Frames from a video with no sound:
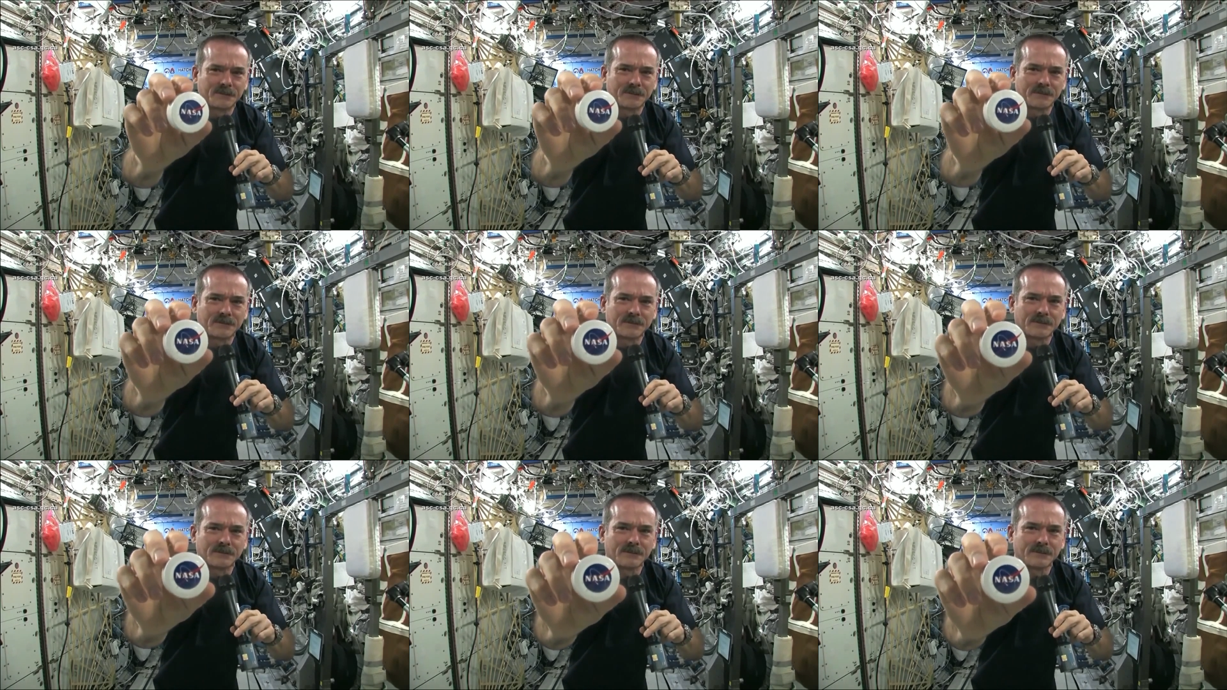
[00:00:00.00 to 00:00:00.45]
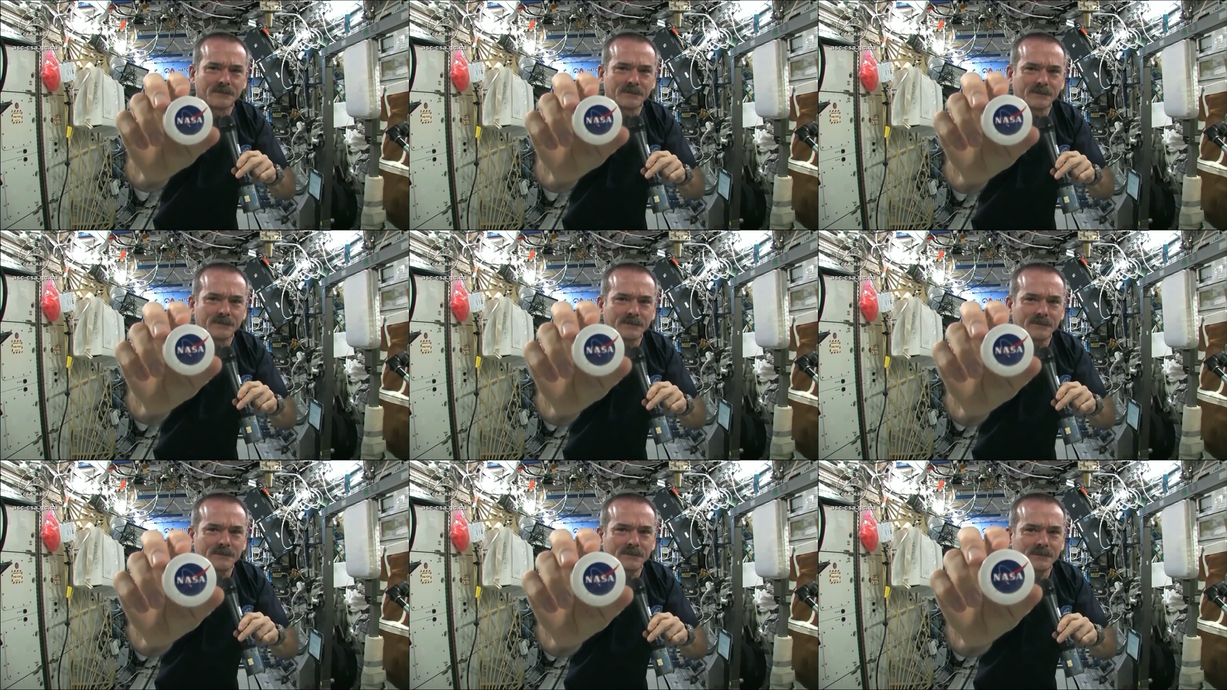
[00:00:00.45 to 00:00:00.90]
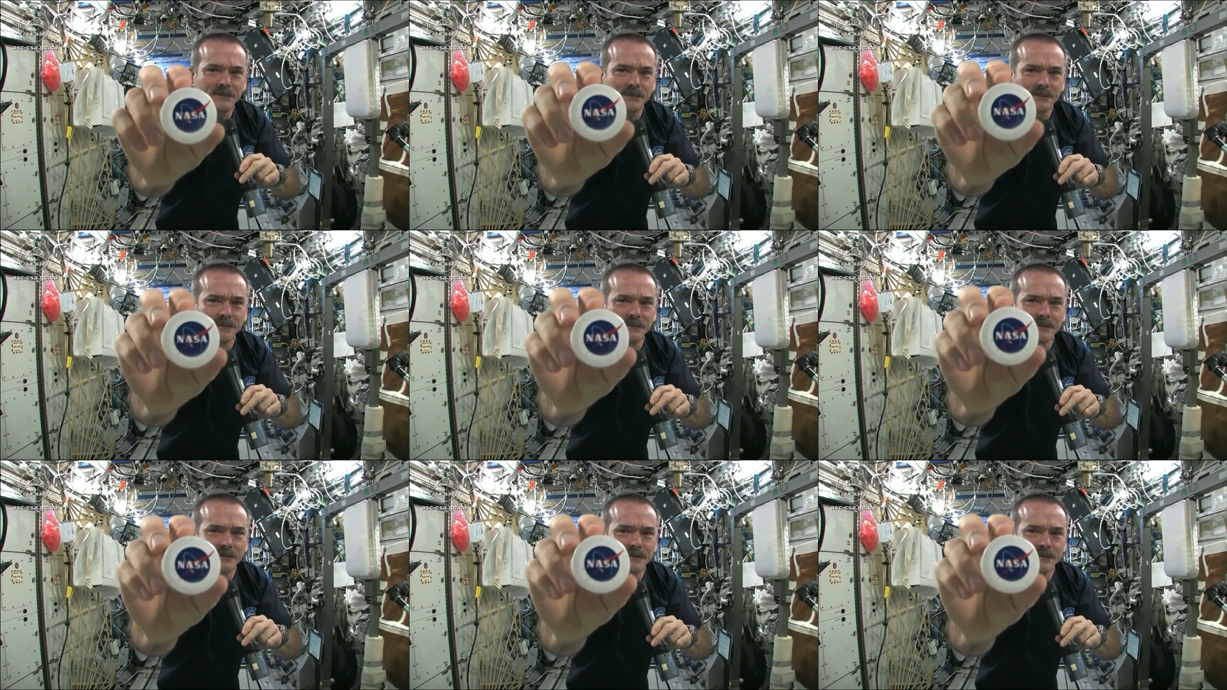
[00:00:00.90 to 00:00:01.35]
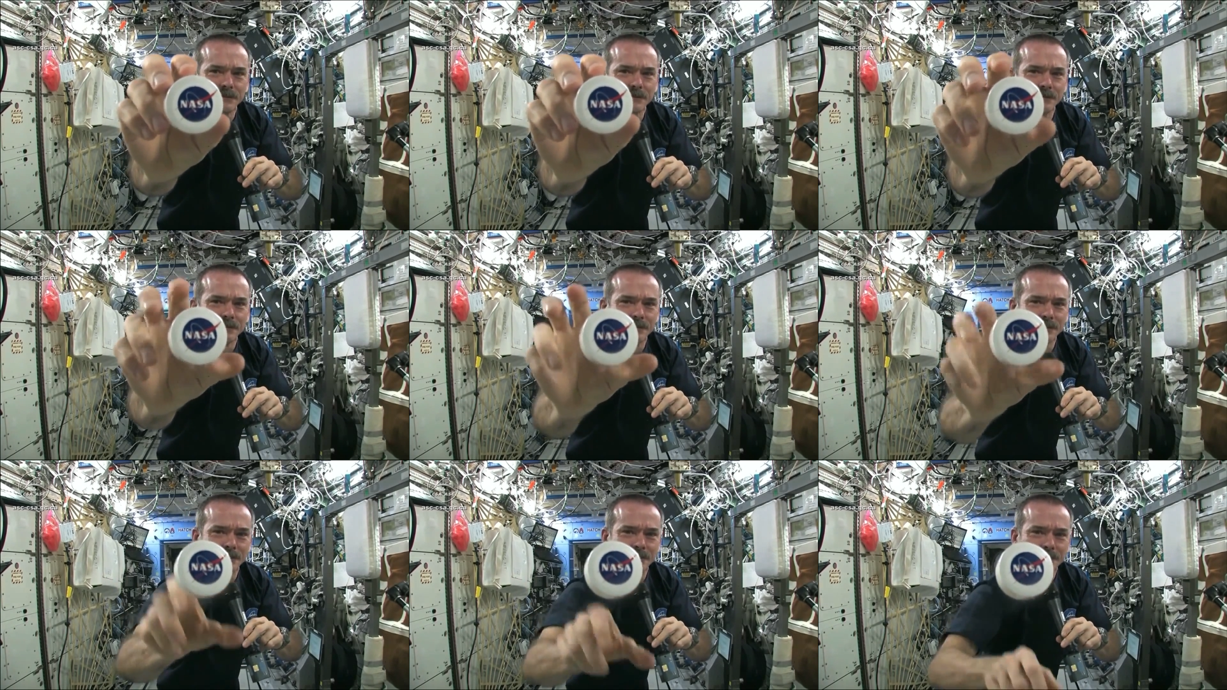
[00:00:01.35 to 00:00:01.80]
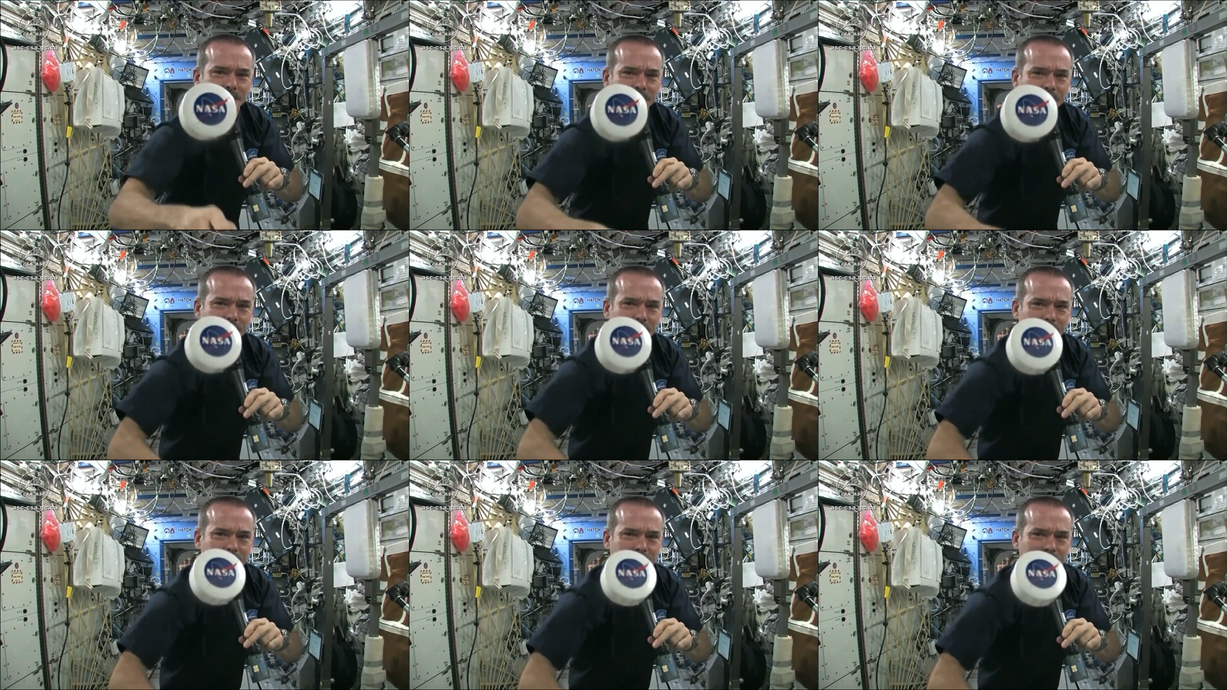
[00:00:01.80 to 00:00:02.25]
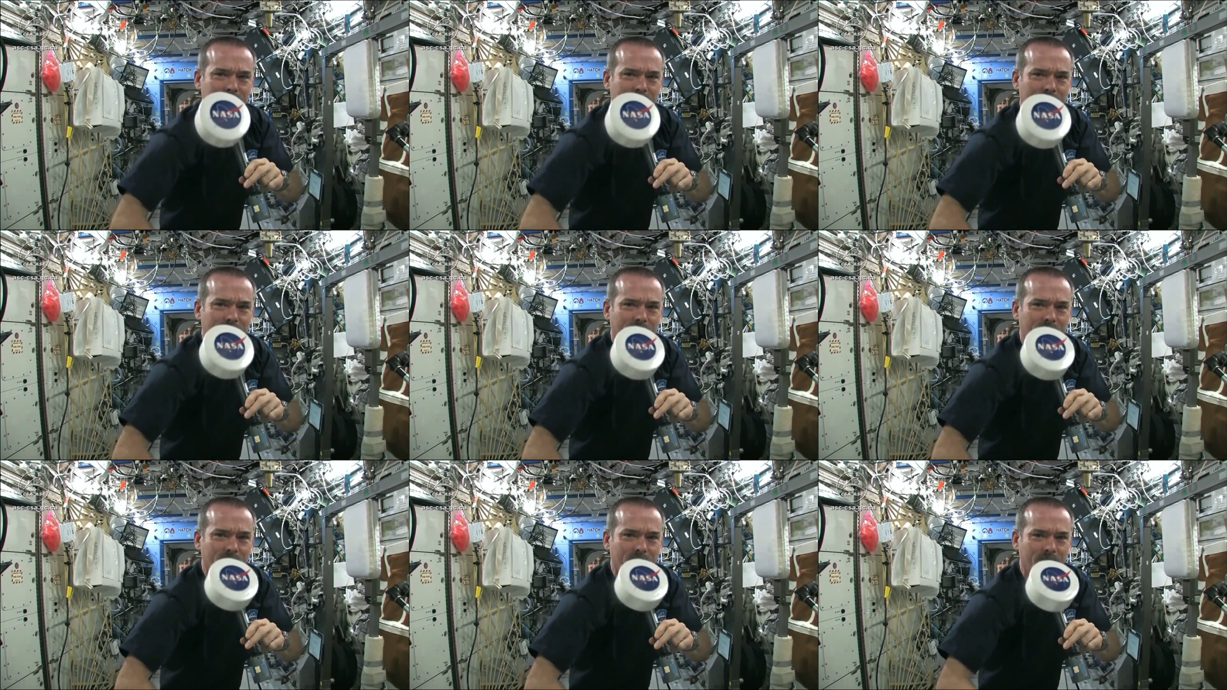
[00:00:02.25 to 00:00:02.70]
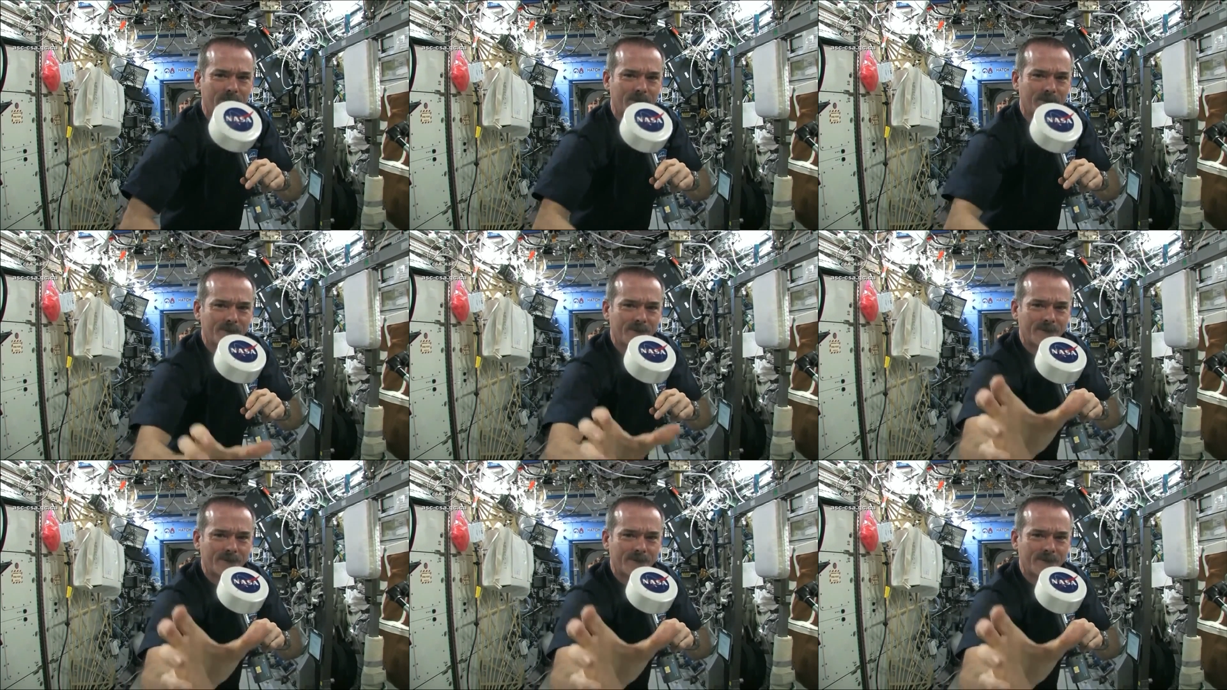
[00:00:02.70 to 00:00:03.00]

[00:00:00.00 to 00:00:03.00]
(silence)